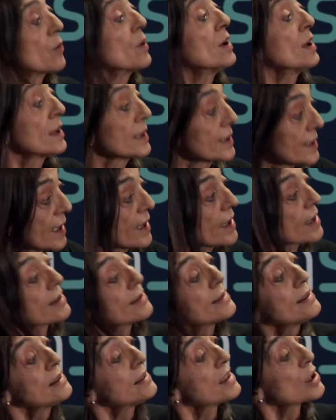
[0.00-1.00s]
shift
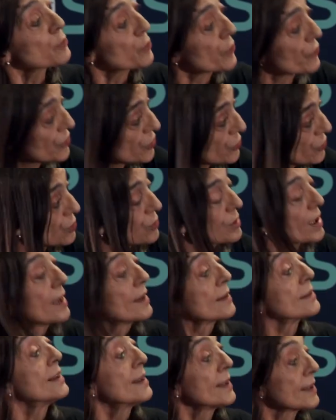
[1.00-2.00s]
in the way we
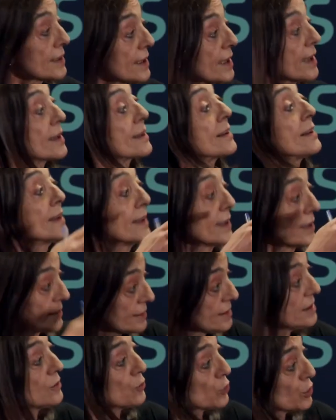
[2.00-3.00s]
work and
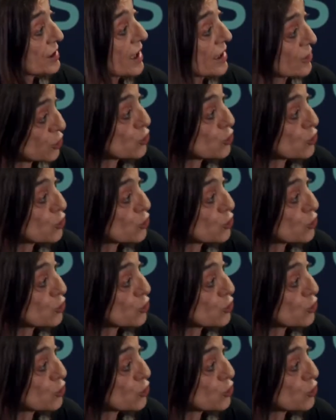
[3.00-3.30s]
interconnect,